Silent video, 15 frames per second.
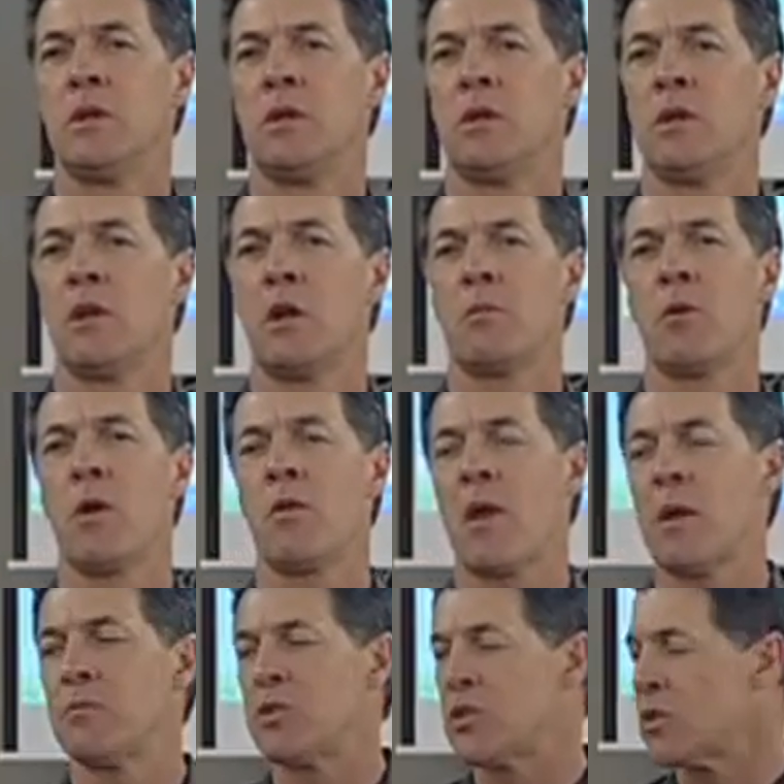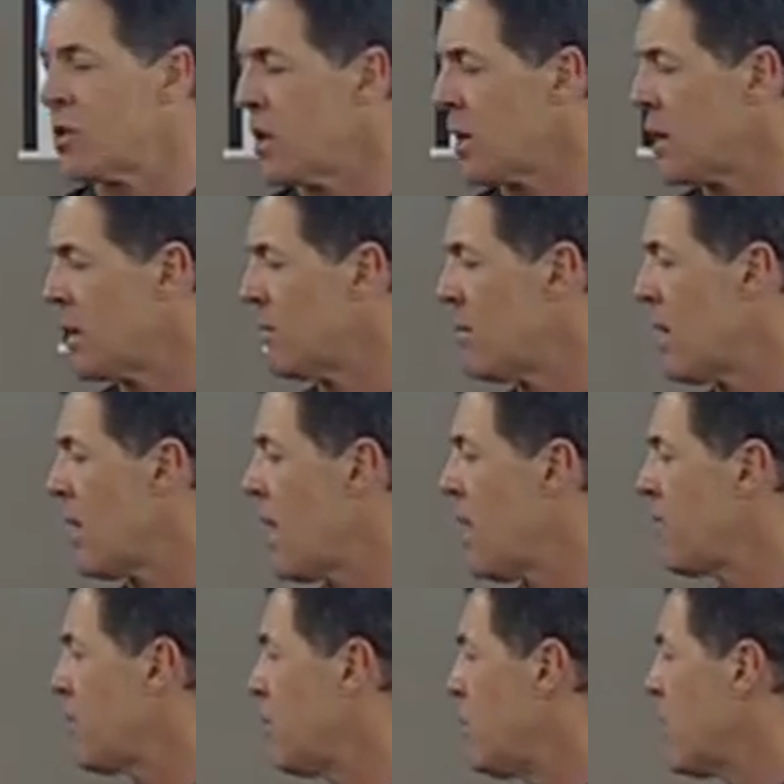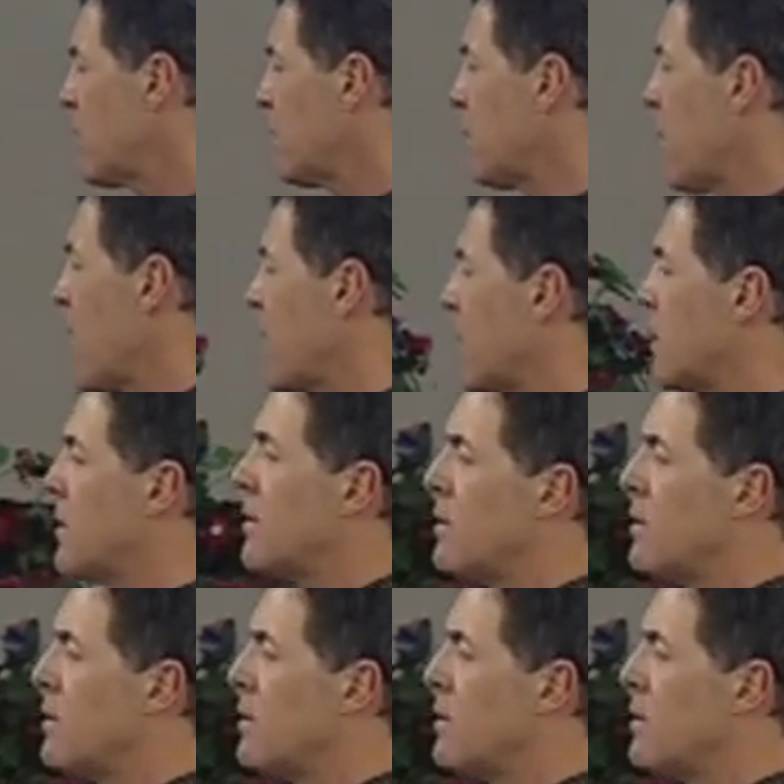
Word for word: You know, brother, I'm just thinking in my life, I'm looking back at,